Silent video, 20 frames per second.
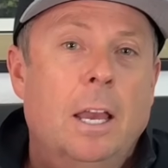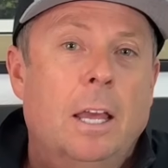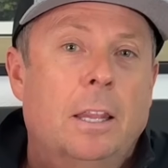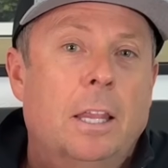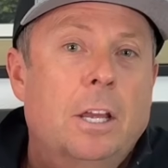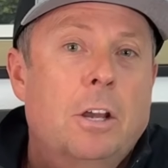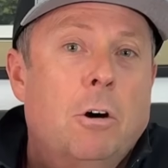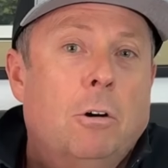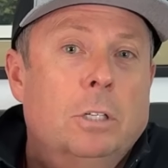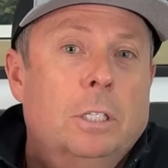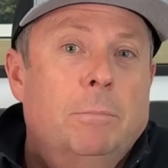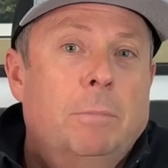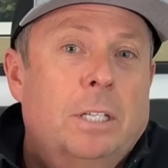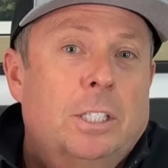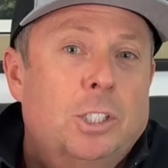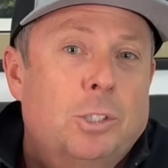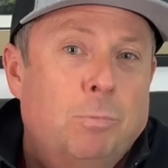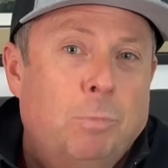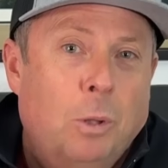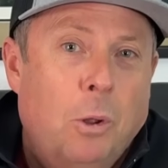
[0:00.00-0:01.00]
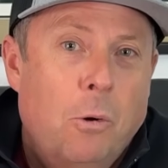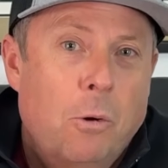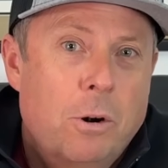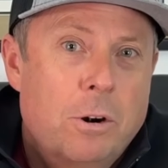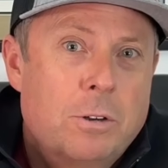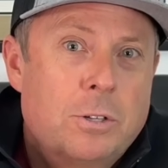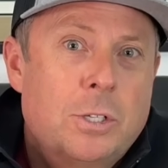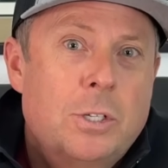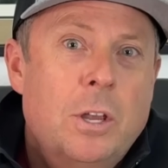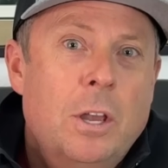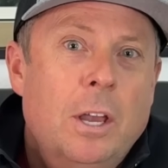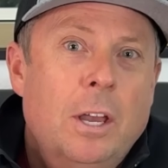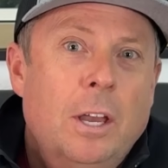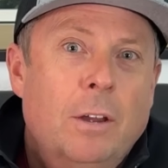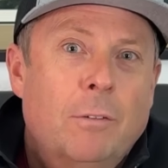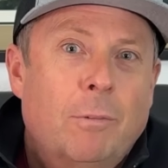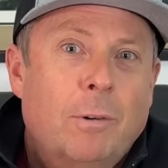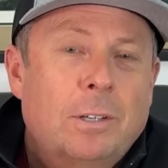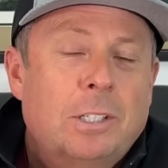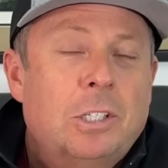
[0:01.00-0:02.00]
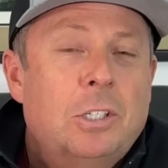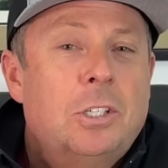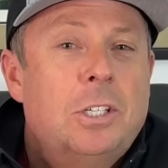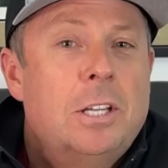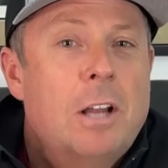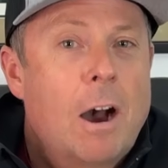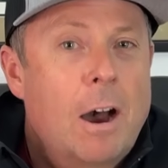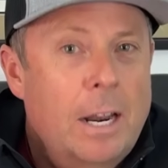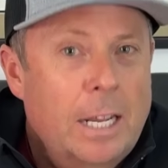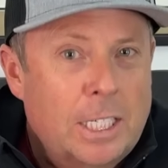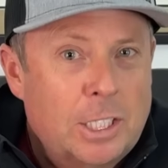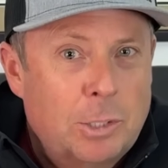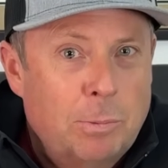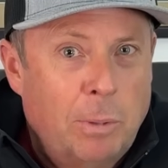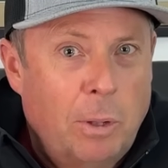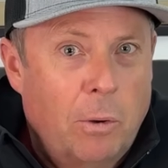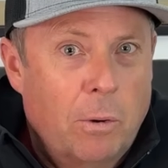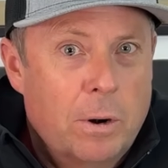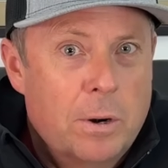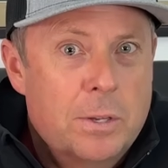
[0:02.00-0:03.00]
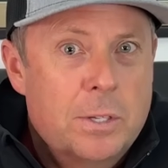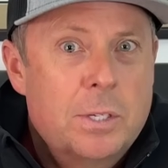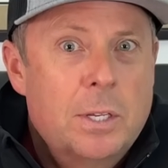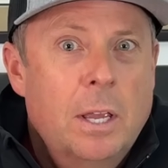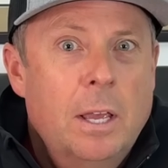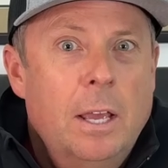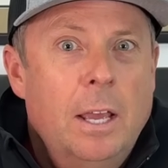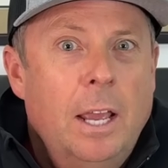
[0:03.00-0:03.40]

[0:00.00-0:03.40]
They called them explorers versus non-explorers.